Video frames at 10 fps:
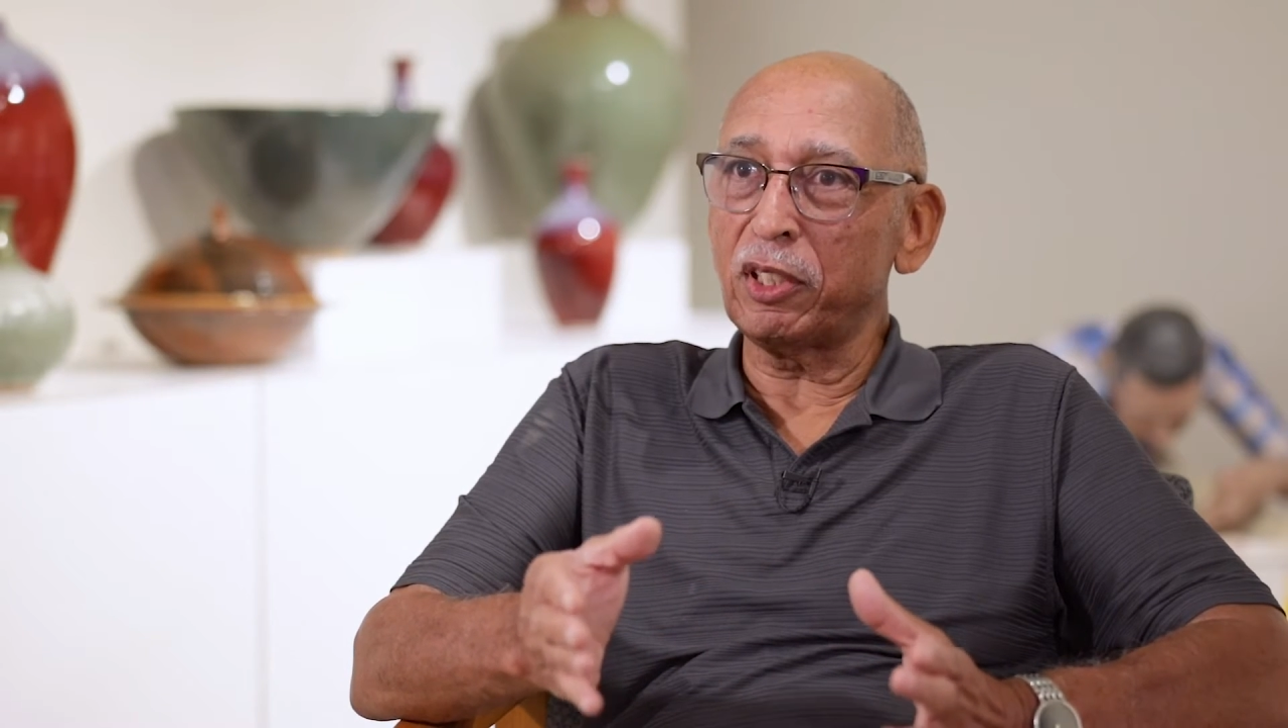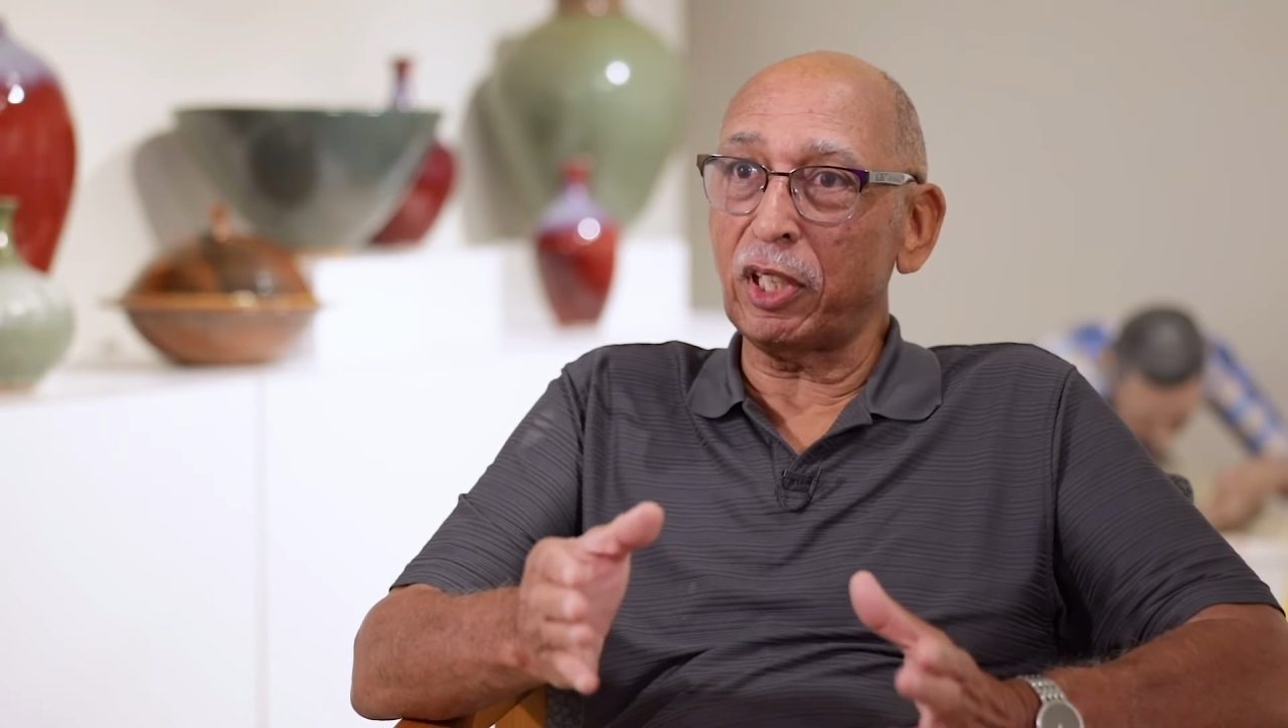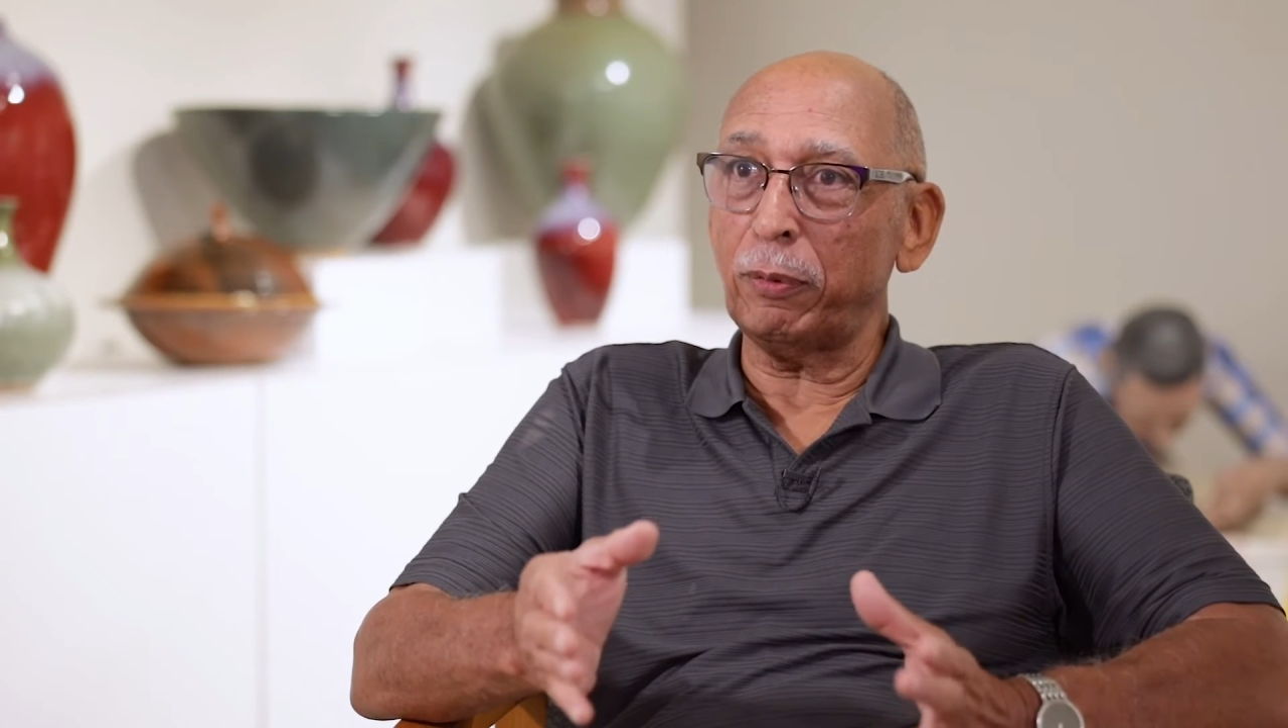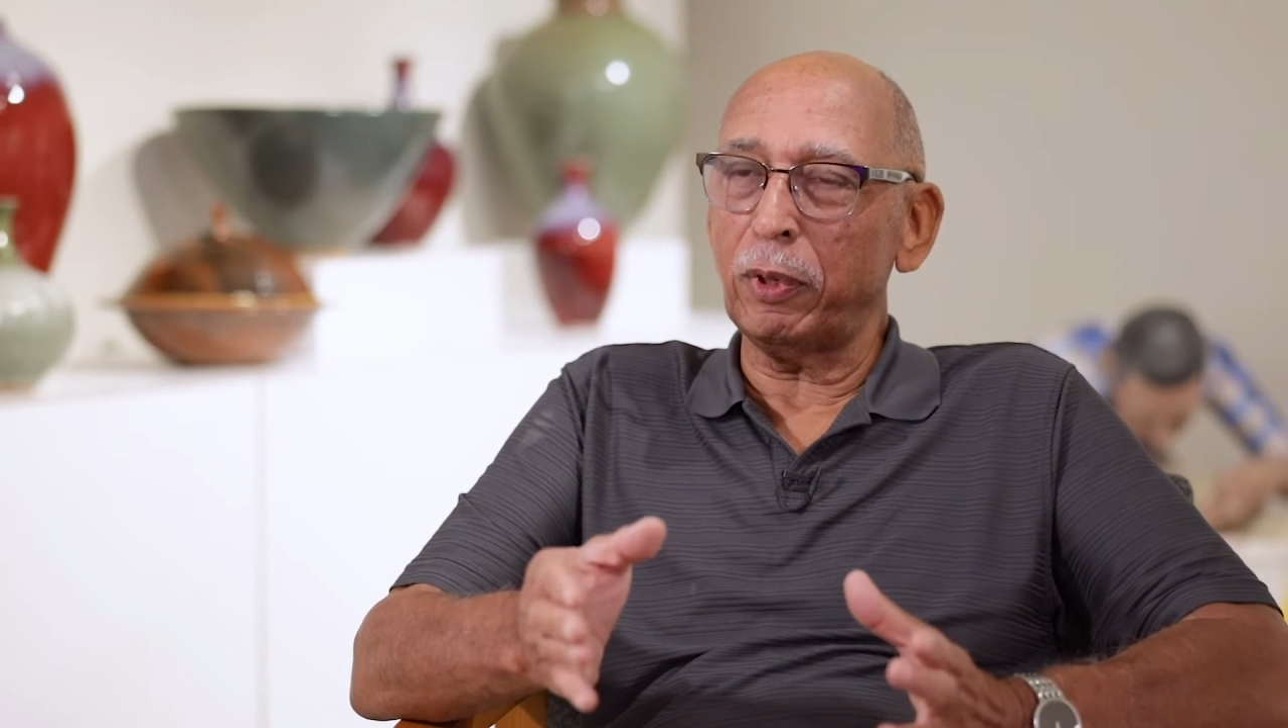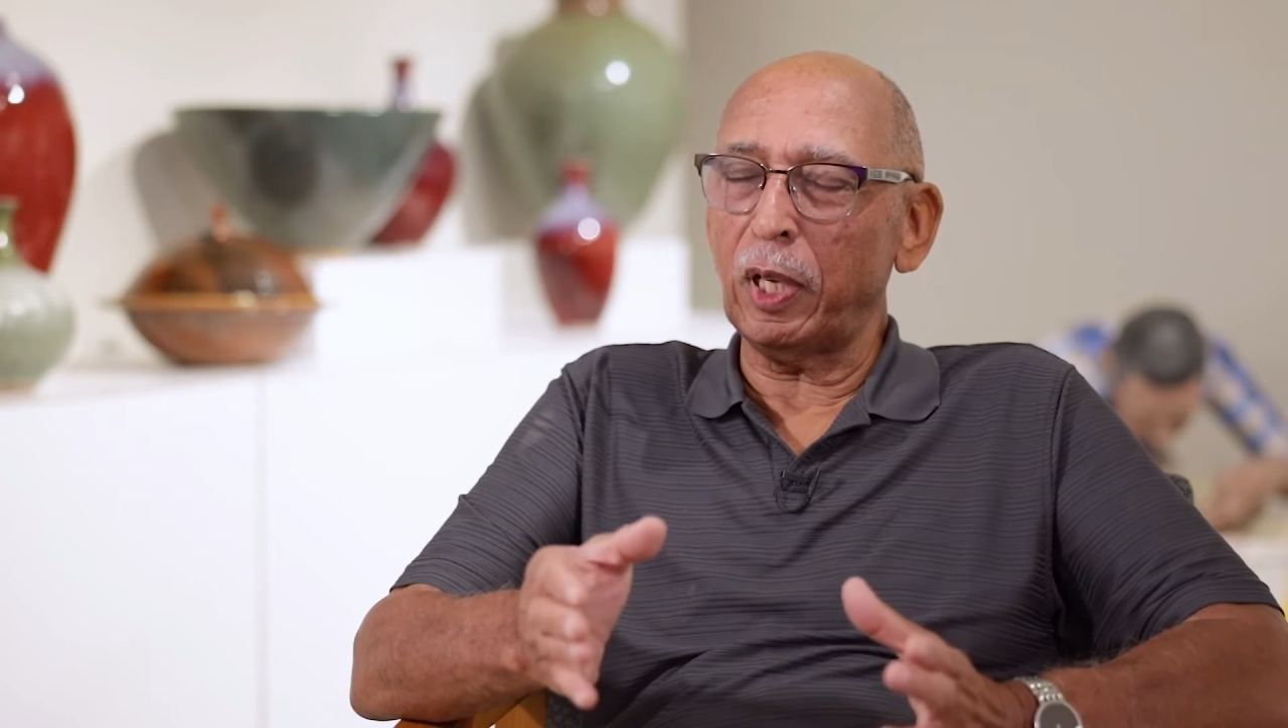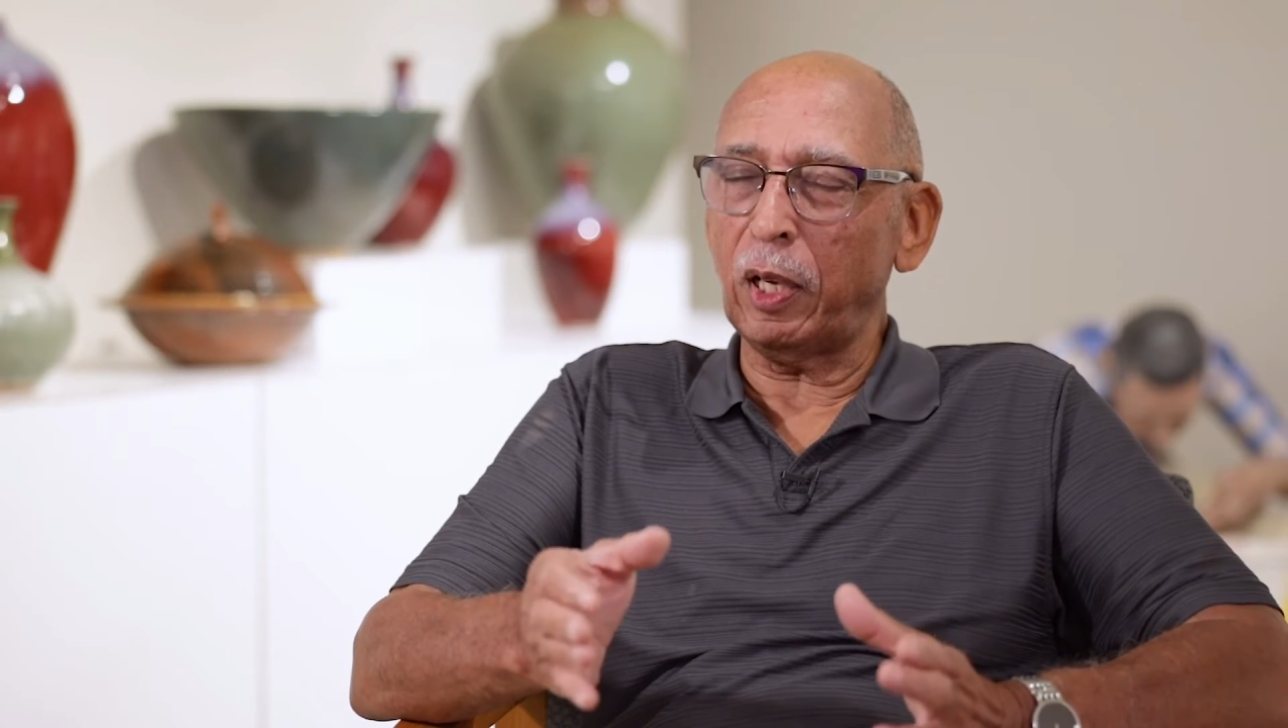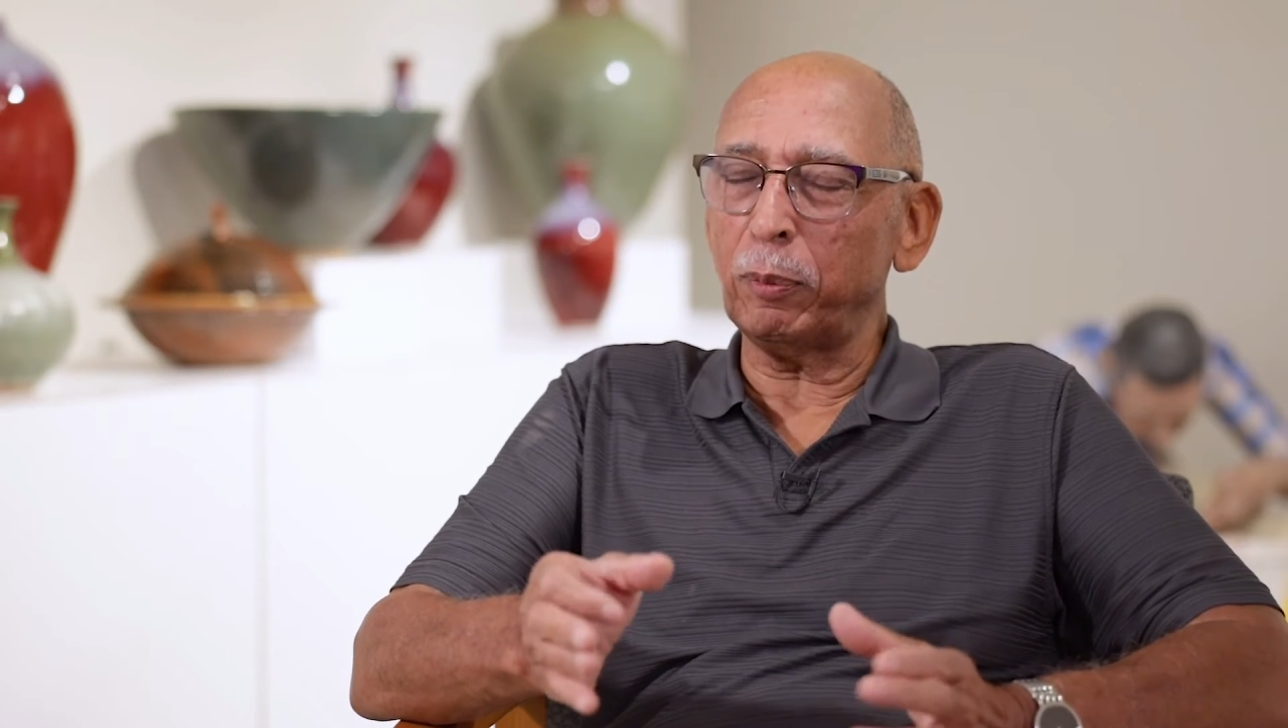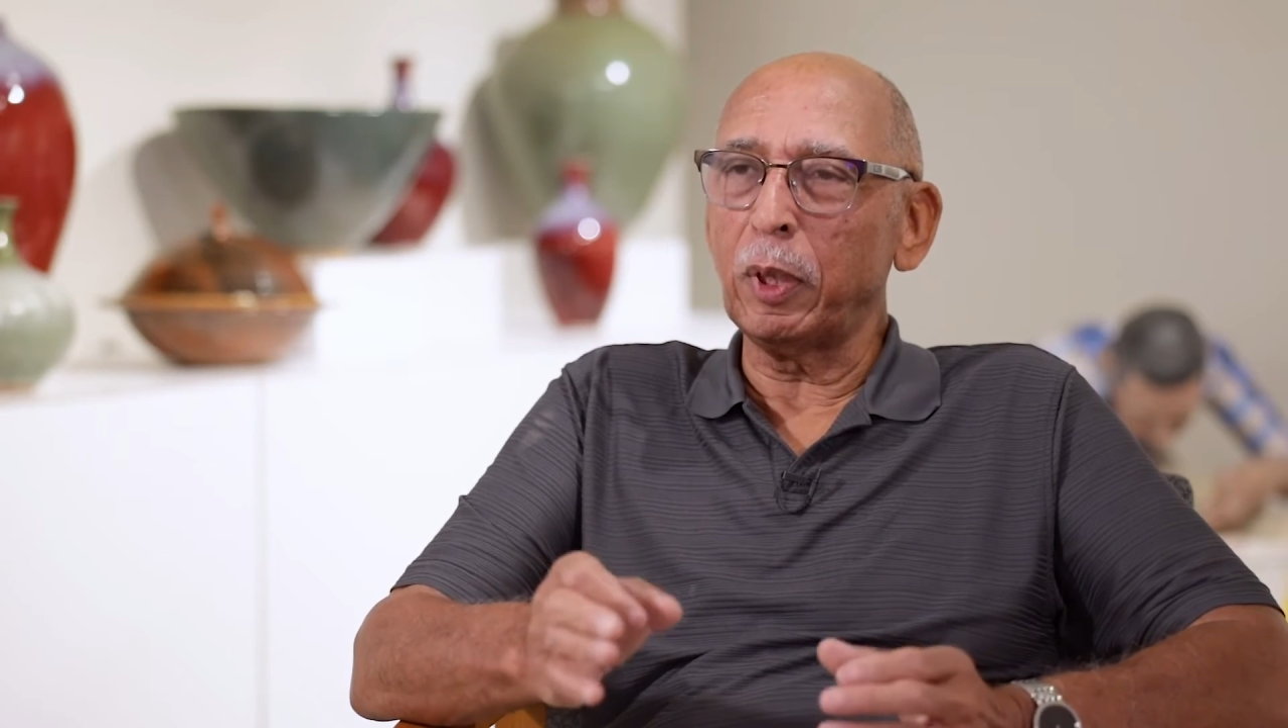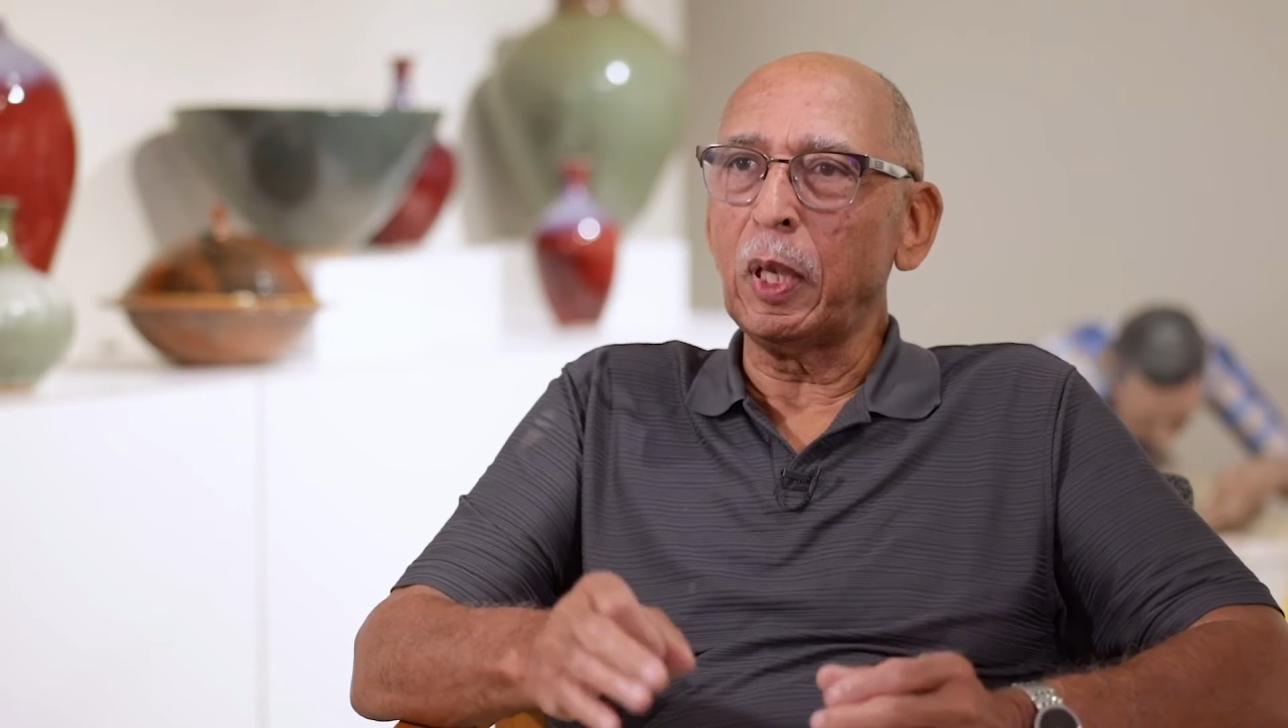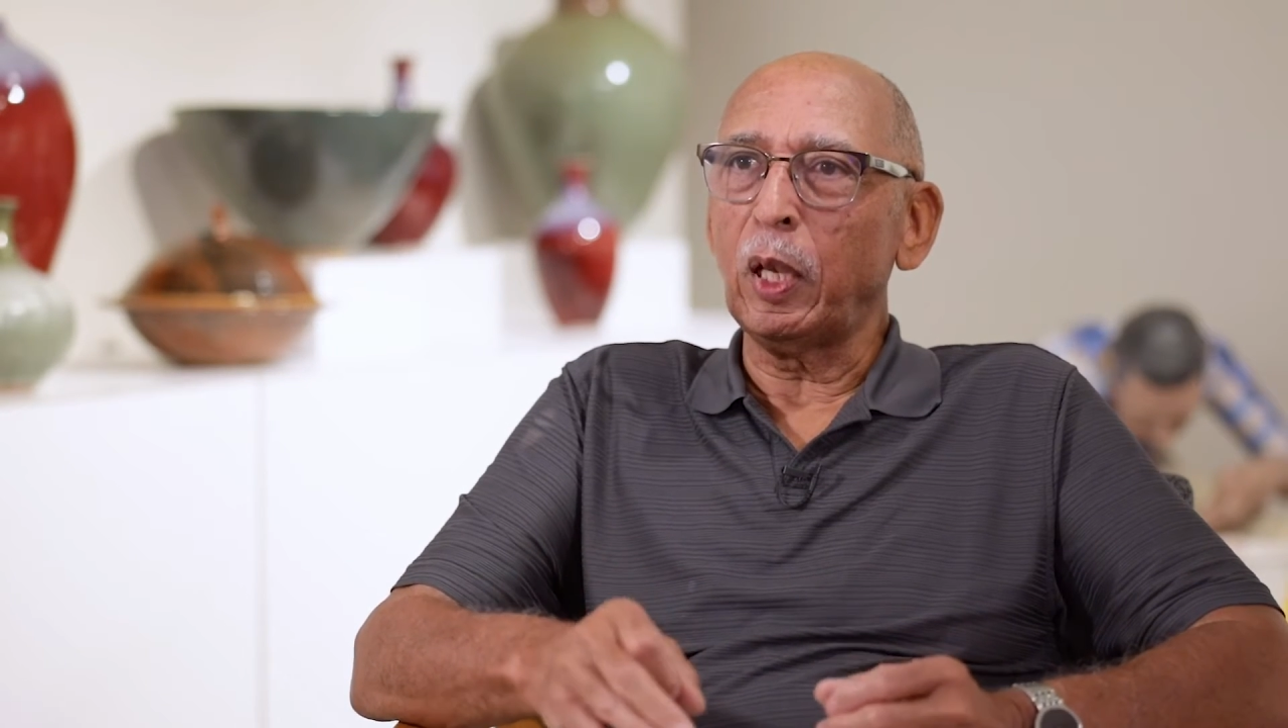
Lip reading: stiffen up.